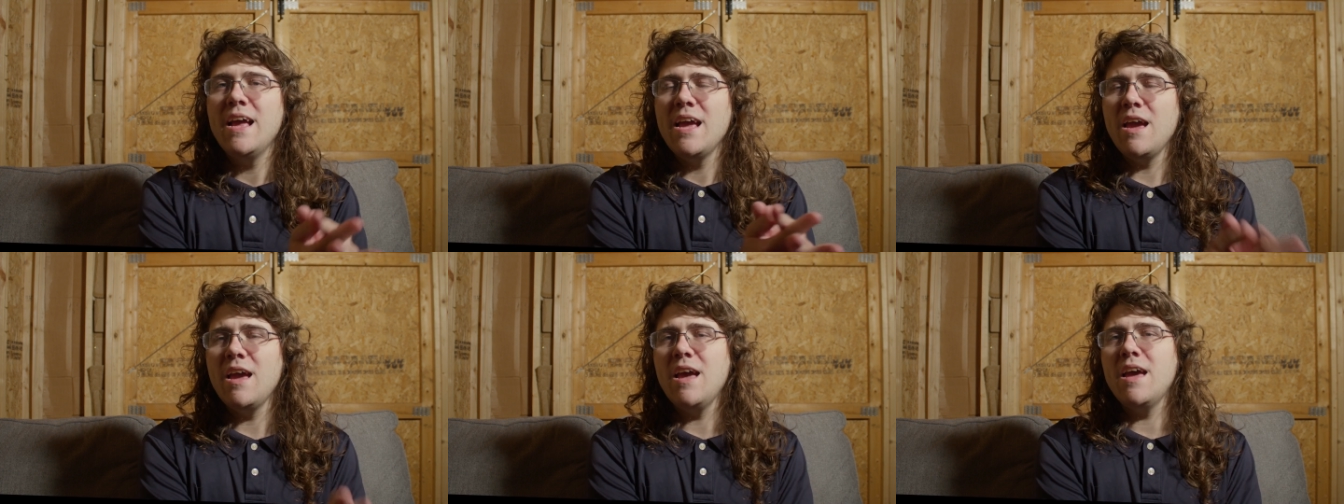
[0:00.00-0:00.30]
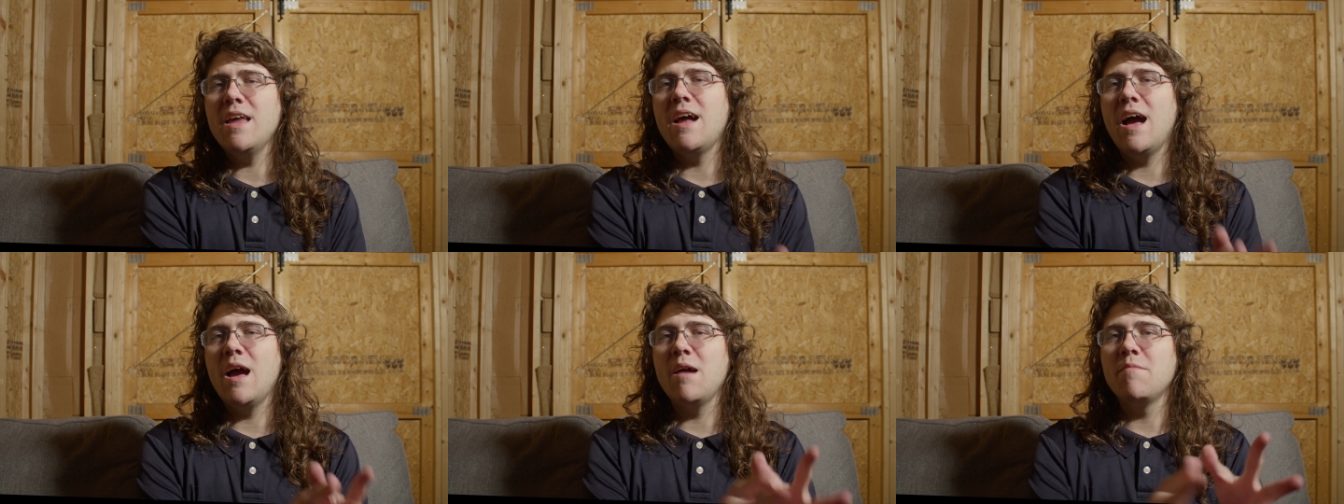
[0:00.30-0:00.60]

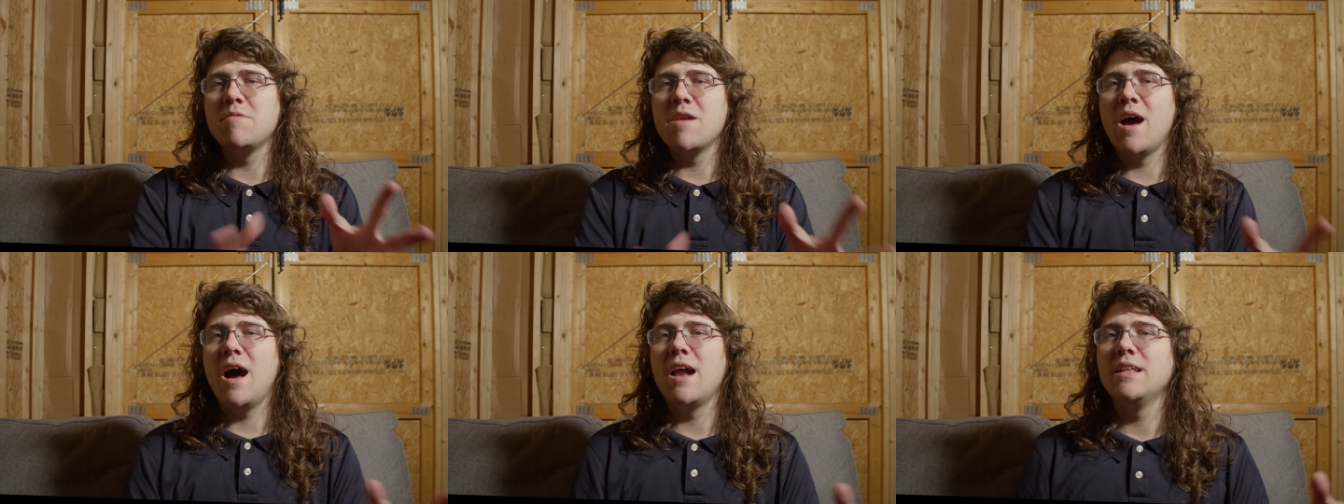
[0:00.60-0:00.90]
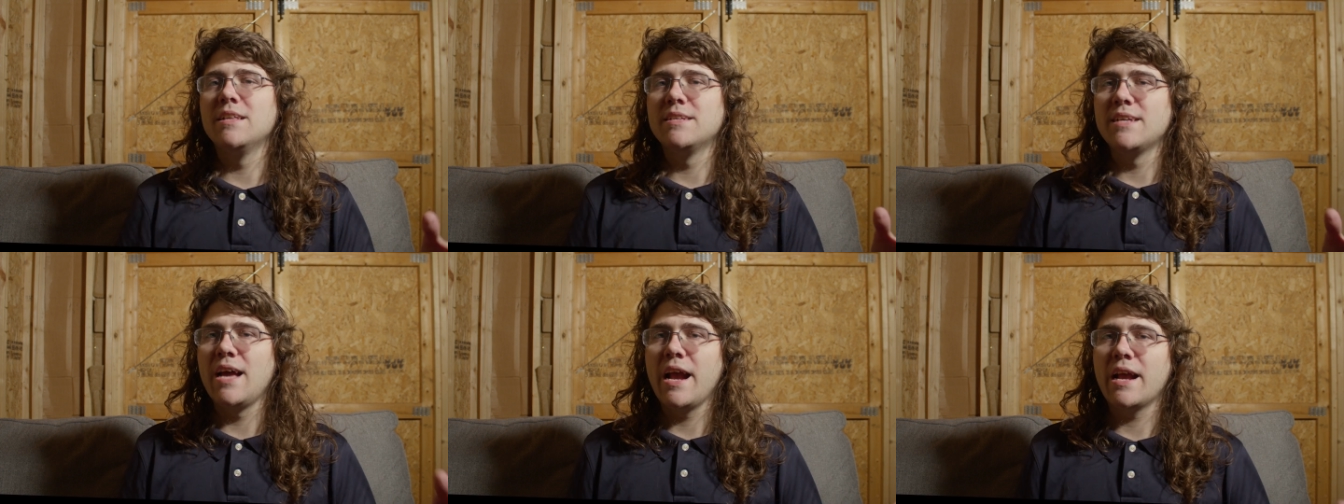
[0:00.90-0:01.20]
and I'm not
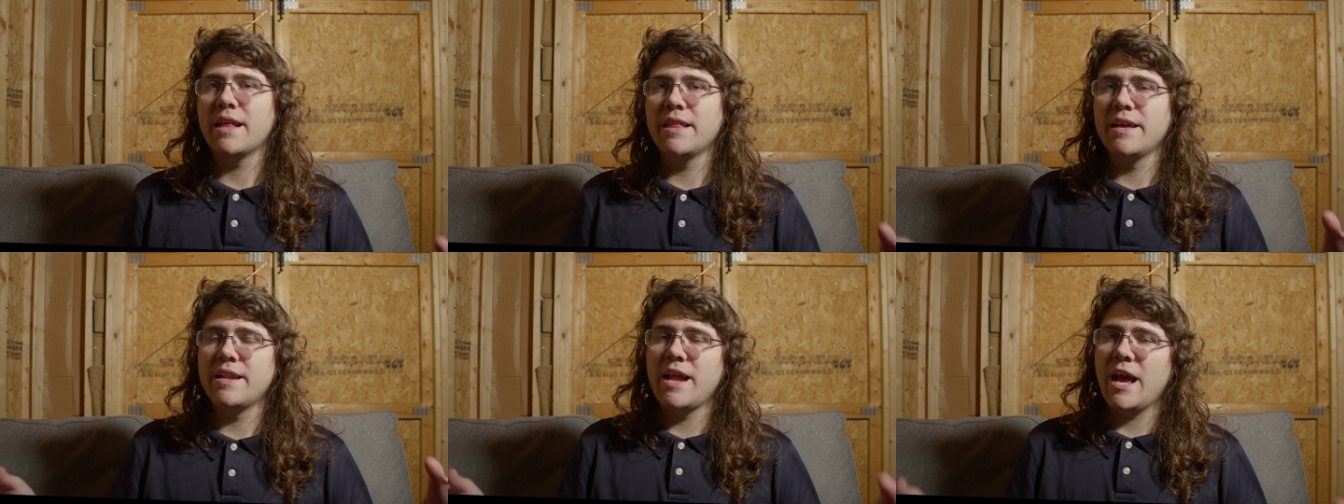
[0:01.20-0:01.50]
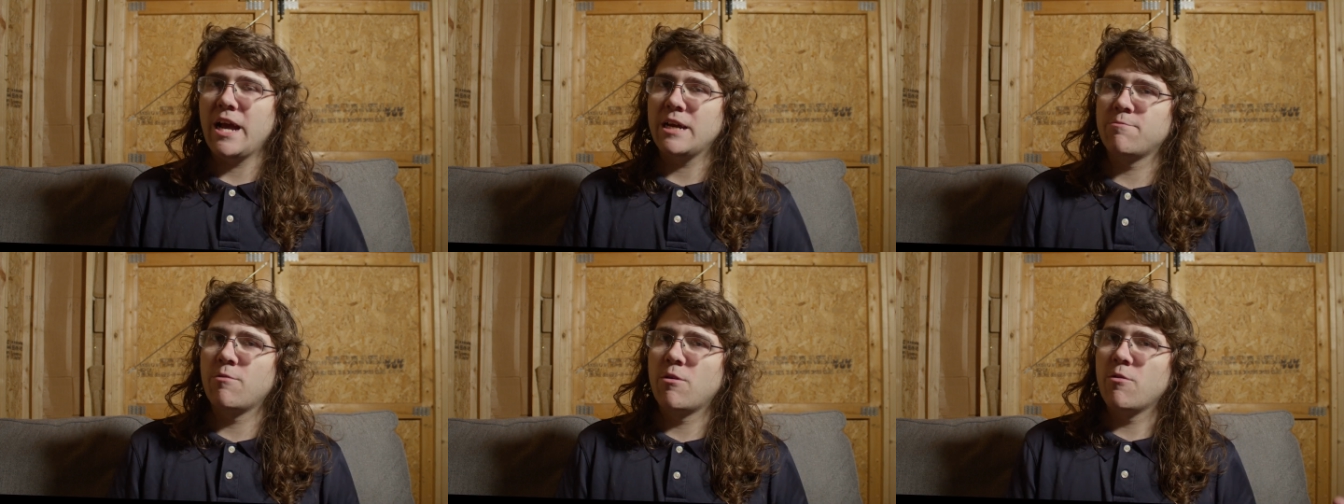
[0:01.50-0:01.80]
exactly an
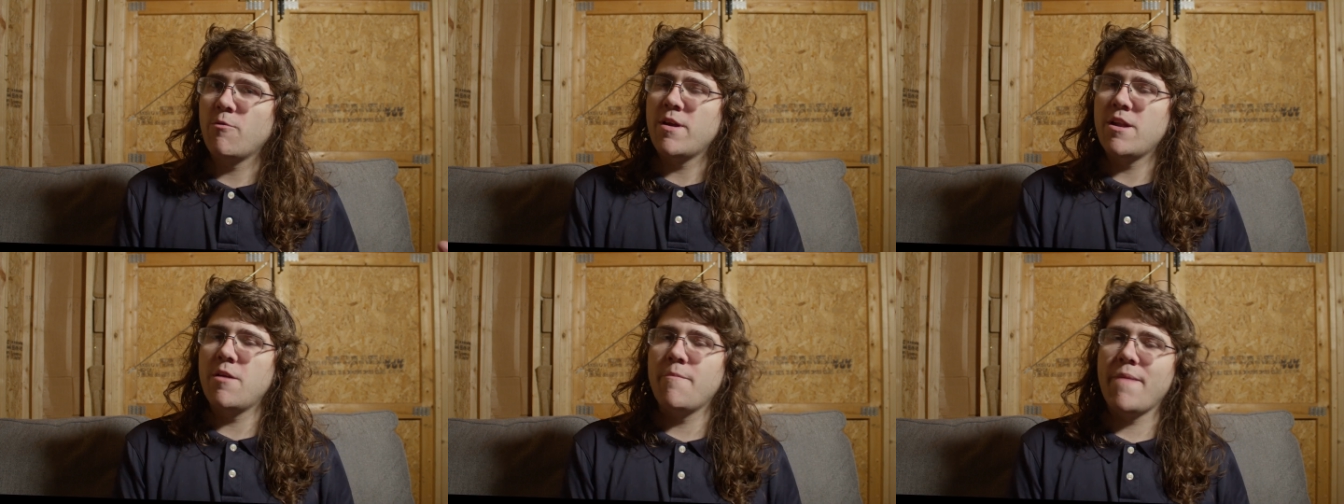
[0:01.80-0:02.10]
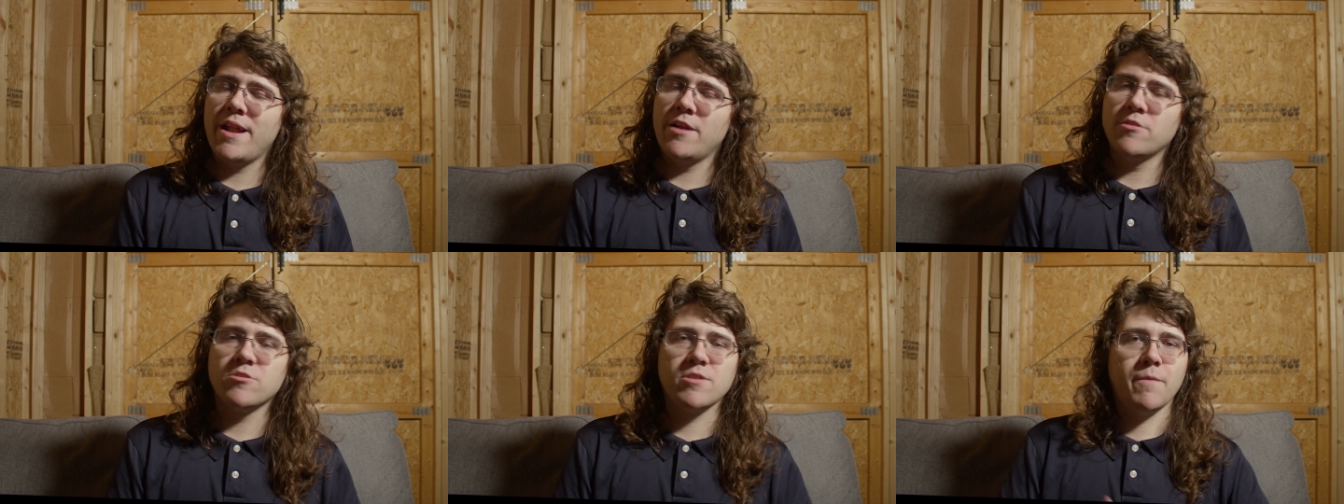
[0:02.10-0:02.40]
expert at window
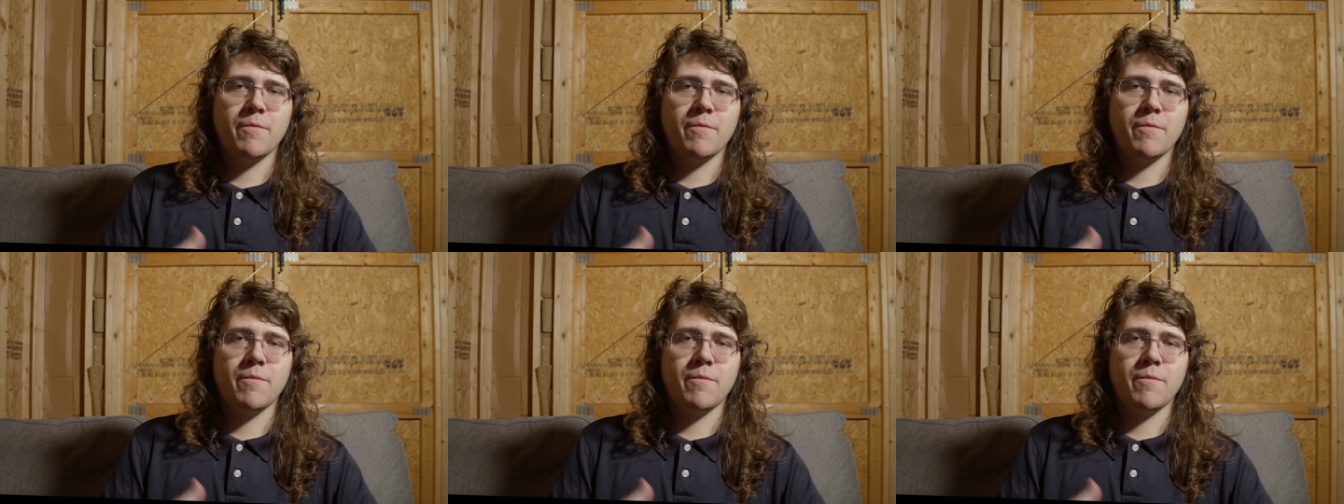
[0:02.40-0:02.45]
managers.